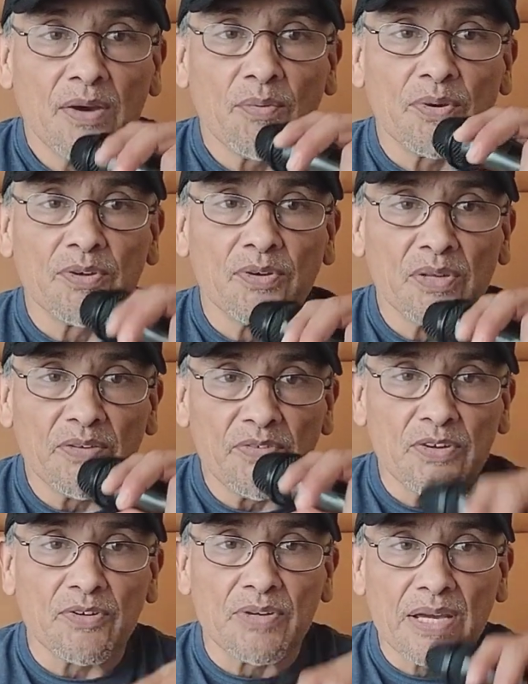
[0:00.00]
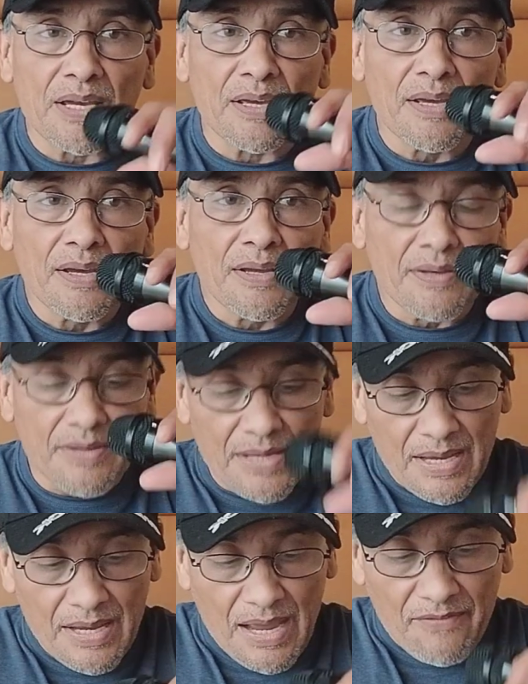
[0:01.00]
When you're living your day
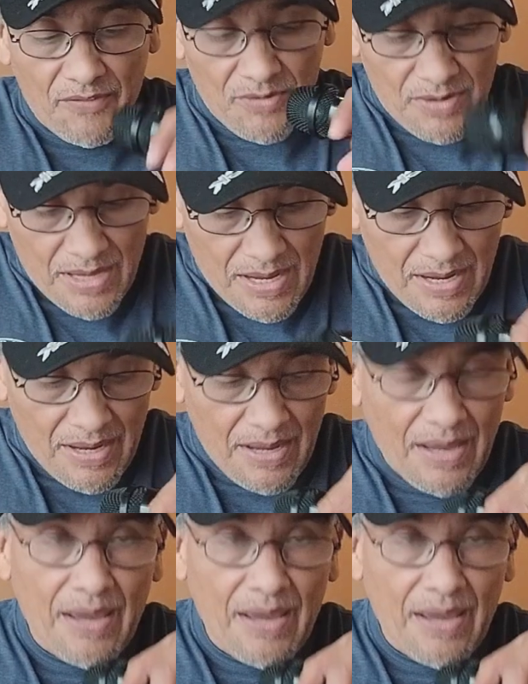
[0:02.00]
after day,